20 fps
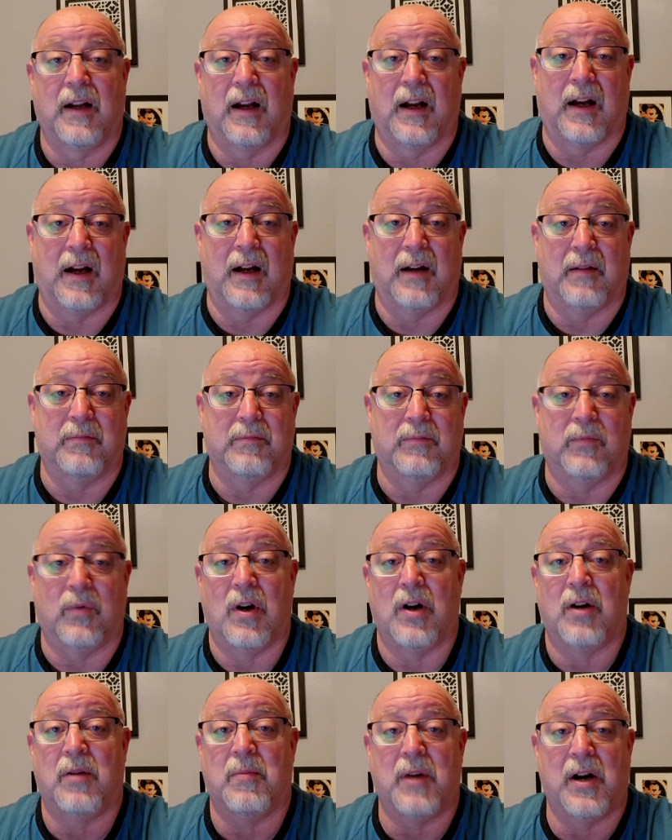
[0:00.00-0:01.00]

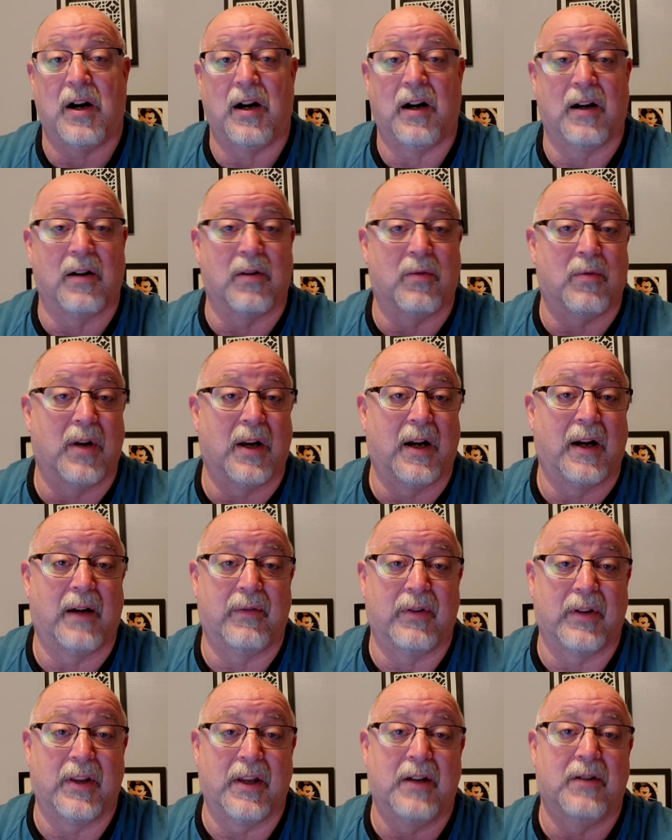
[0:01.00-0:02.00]
Walmart or
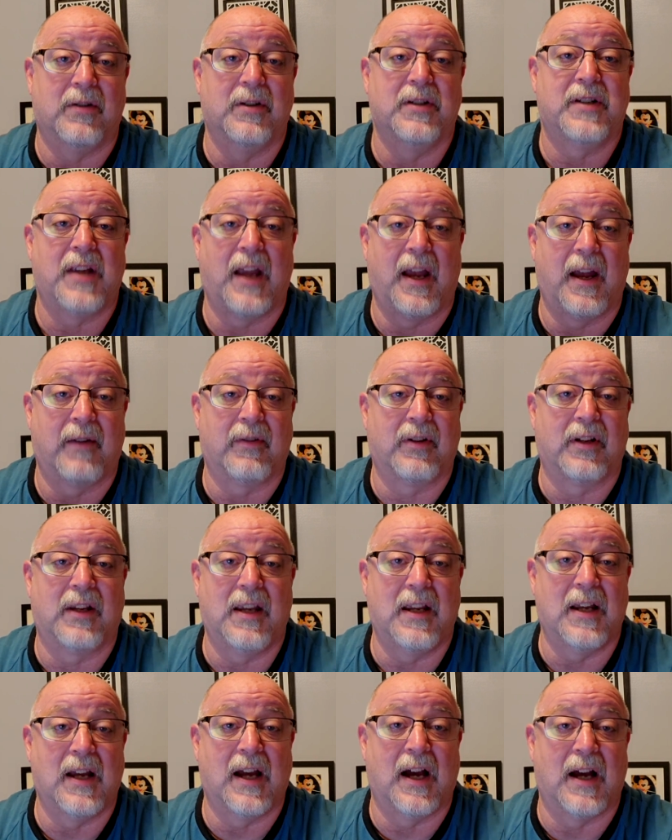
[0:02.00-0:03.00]
whatever, they always have a
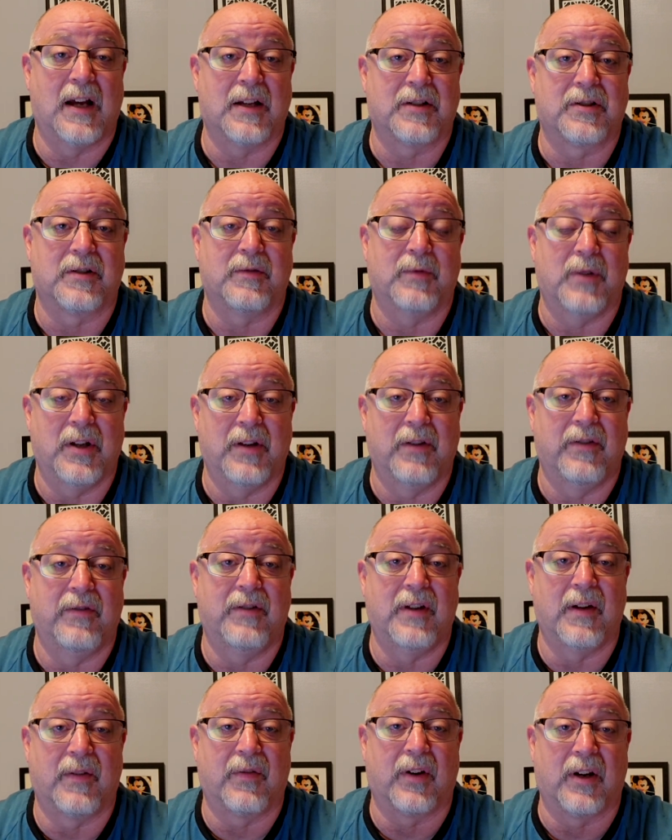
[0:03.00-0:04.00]
kiosk
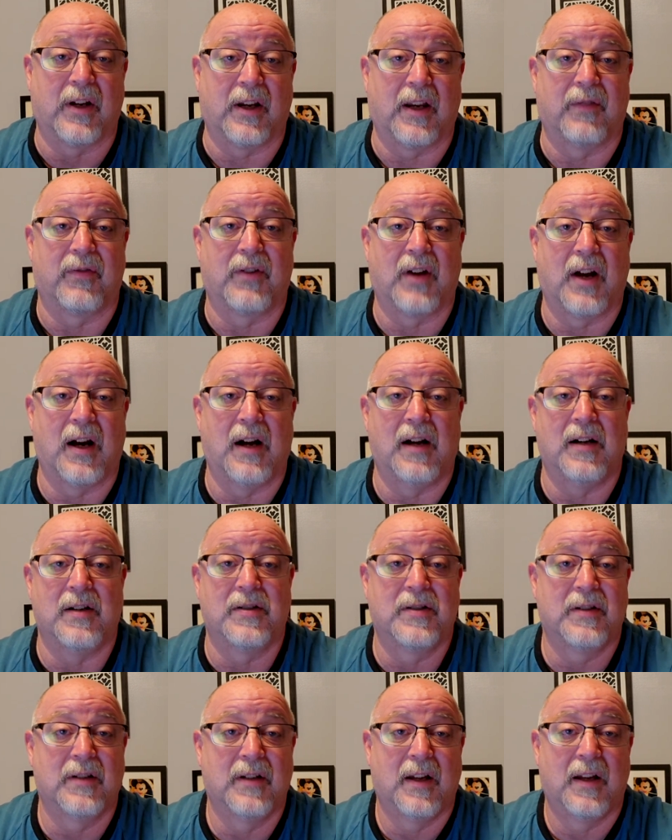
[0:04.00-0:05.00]
with different gift
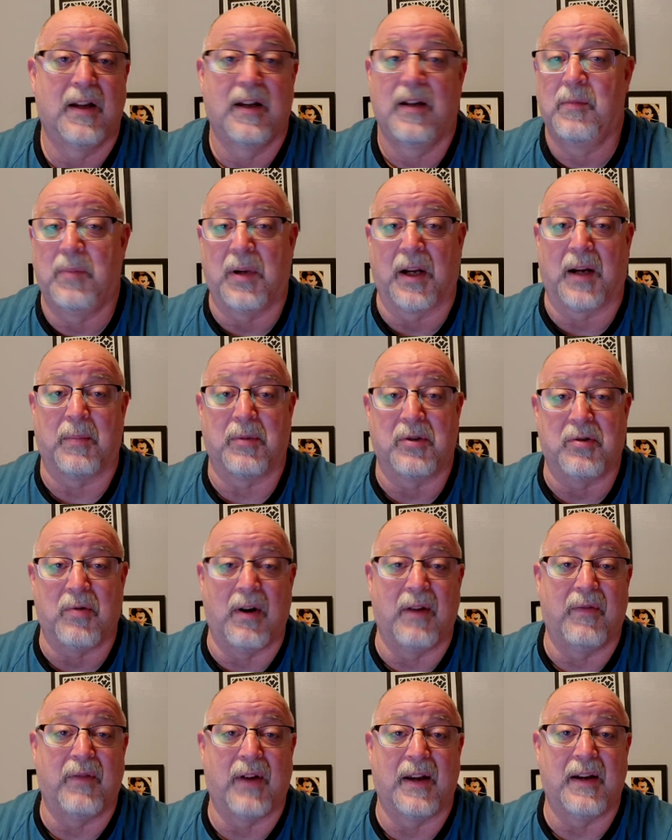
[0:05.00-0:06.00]
cards. Pick up a
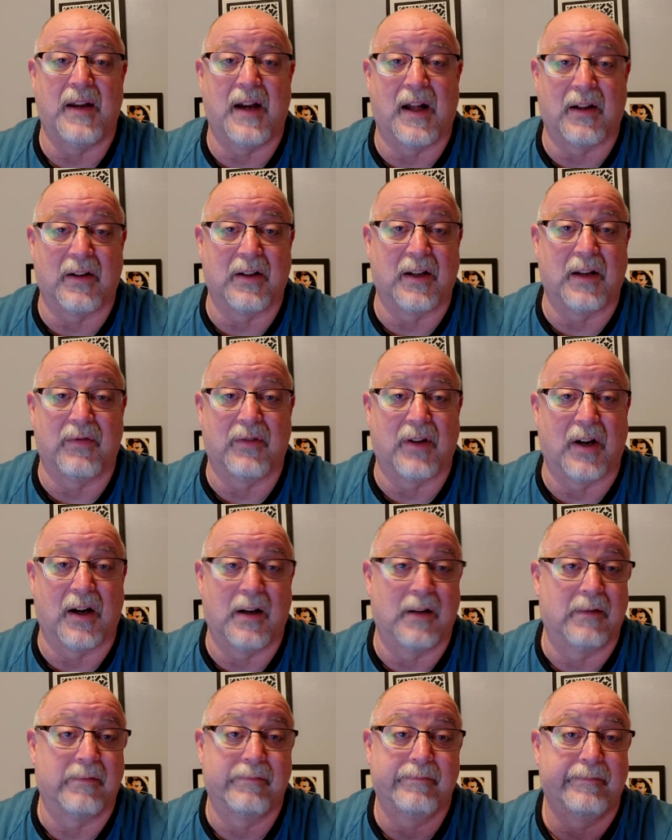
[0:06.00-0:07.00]
$25 gift
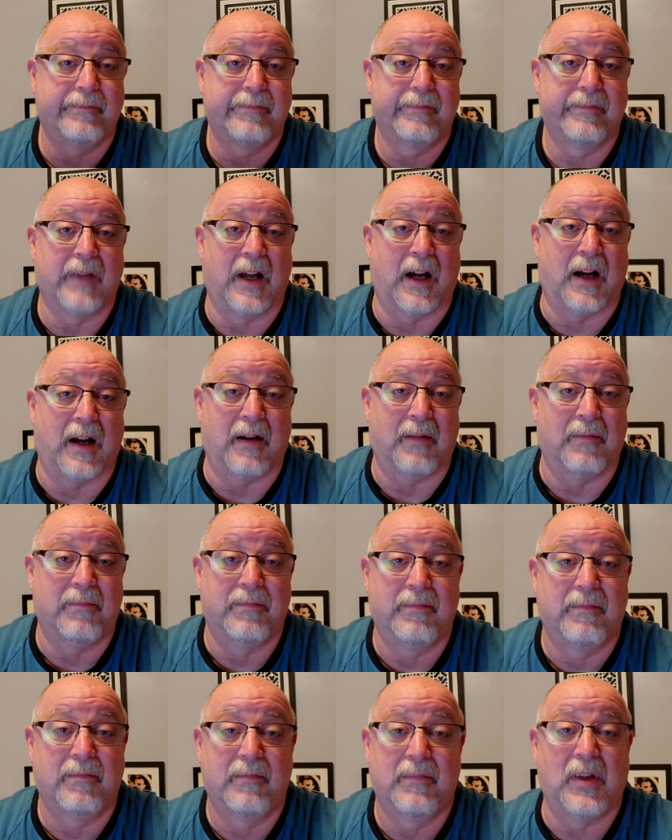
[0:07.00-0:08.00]
card.
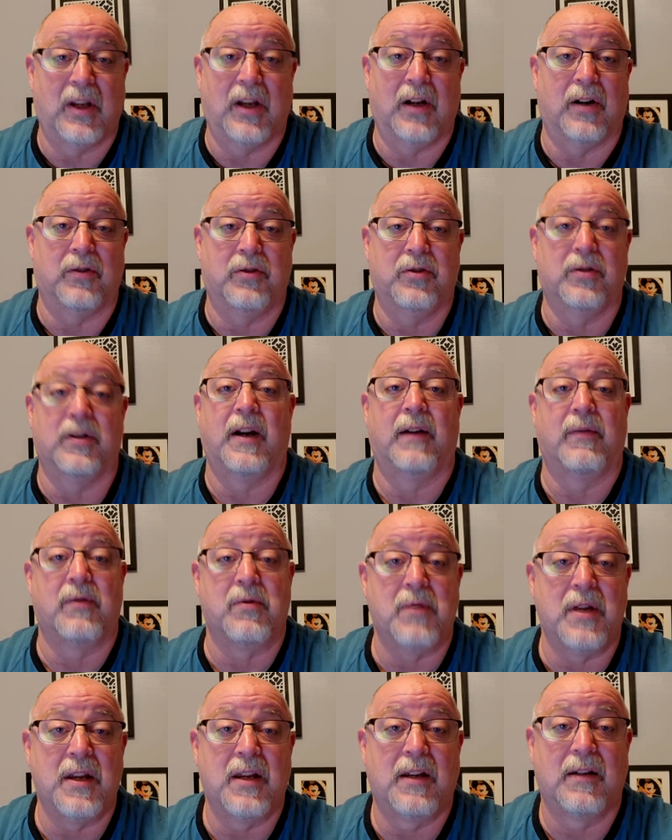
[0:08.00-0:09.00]
Do it
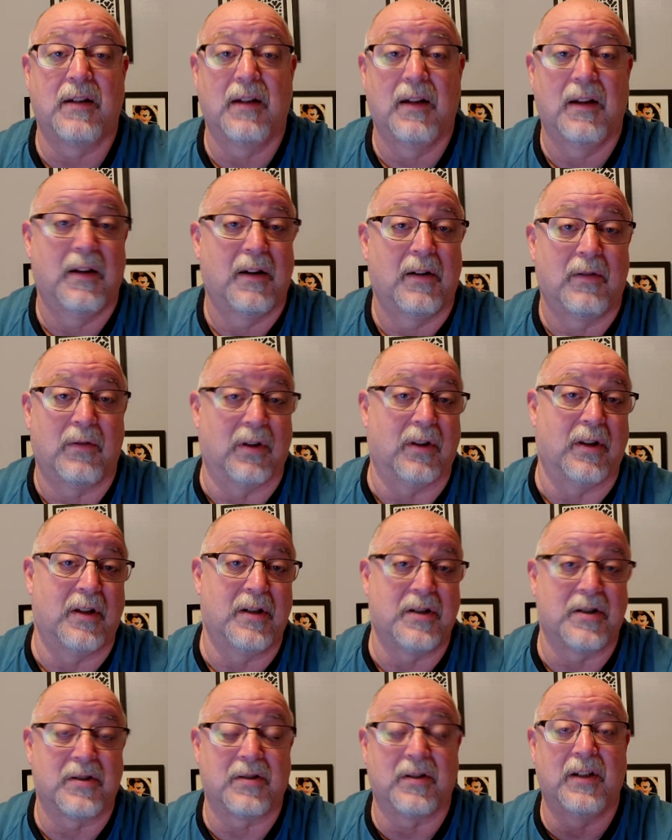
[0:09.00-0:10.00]
every week.
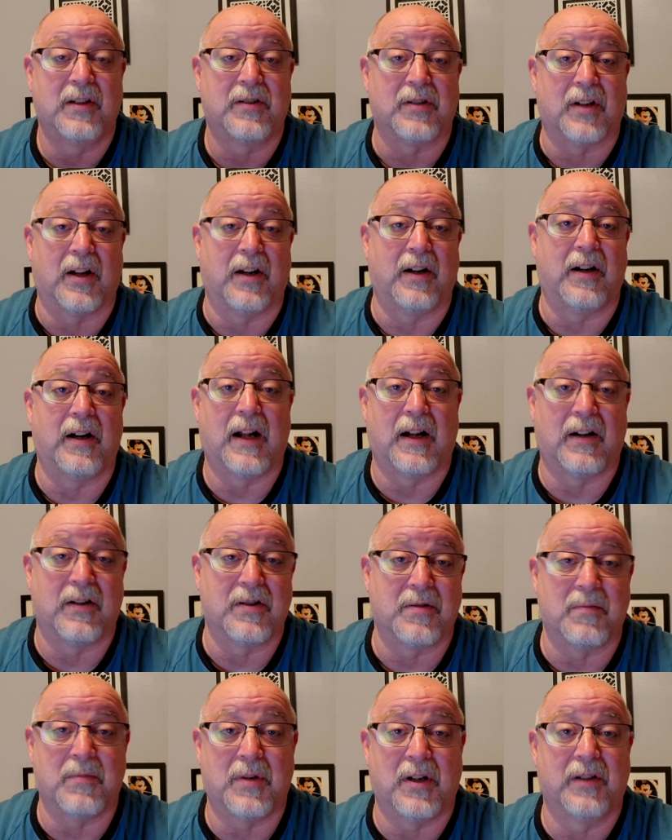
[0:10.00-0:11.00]
Religiously, it's
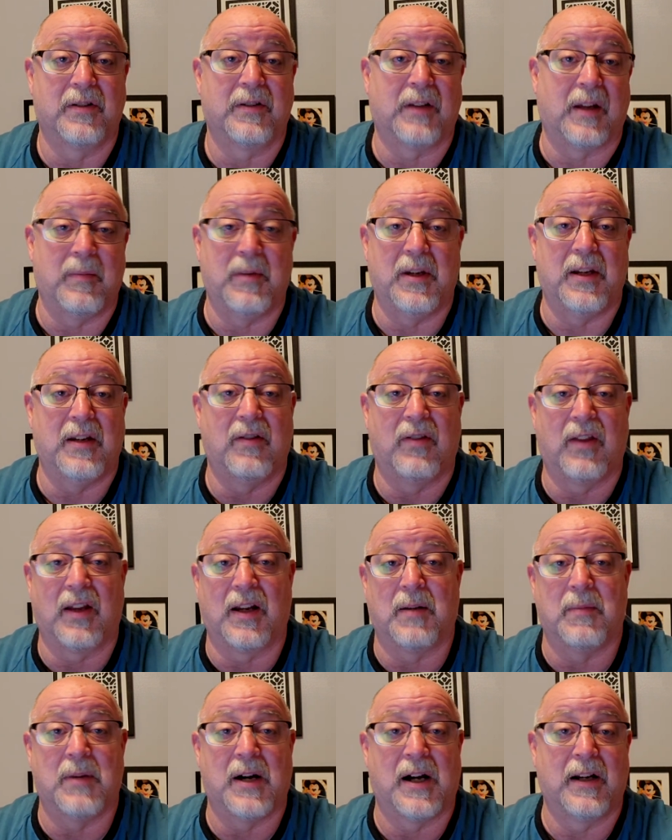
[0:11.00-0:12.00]
$100 a month. I mean, you
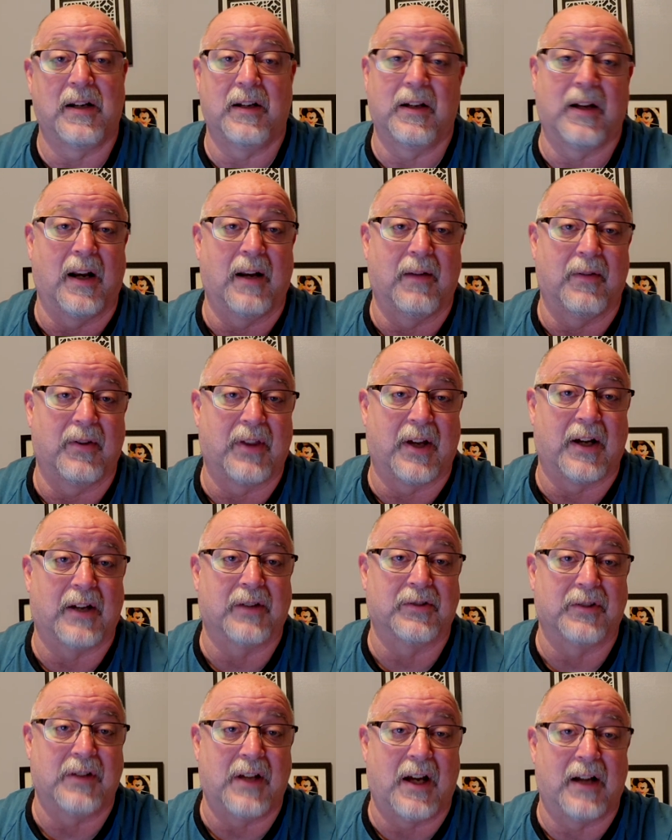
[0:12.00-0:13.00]
think about it, you're going to have
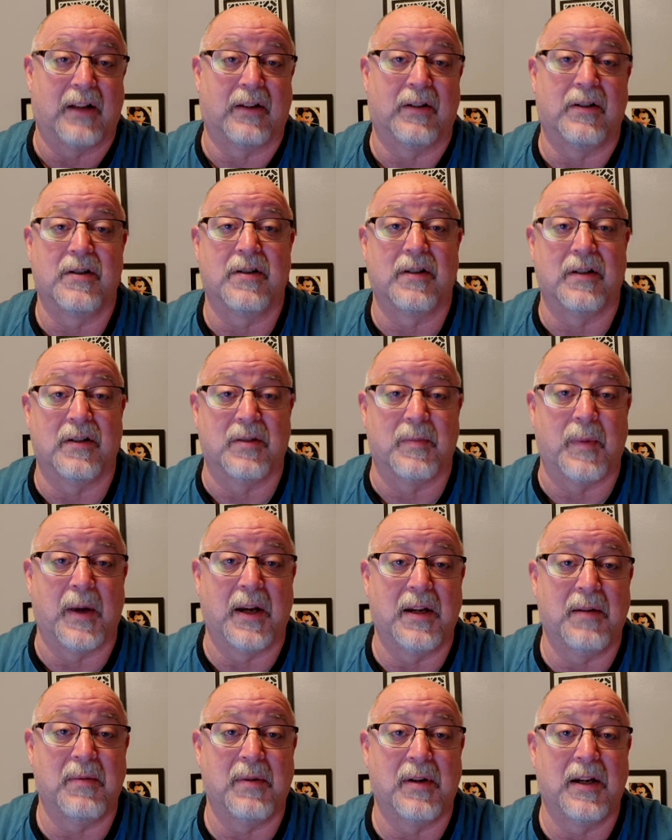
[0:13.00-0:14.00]
$1,000 in
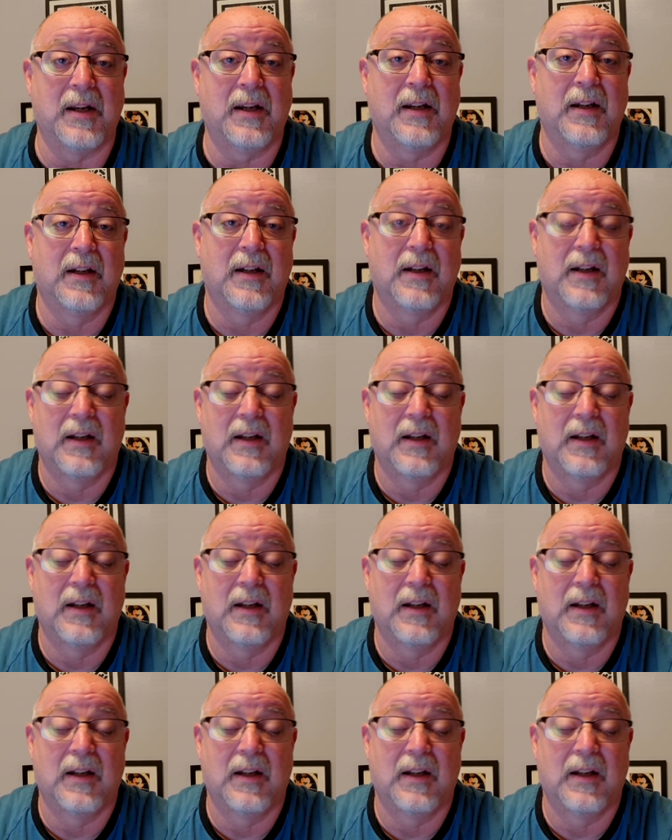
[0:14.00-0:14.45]
spending money.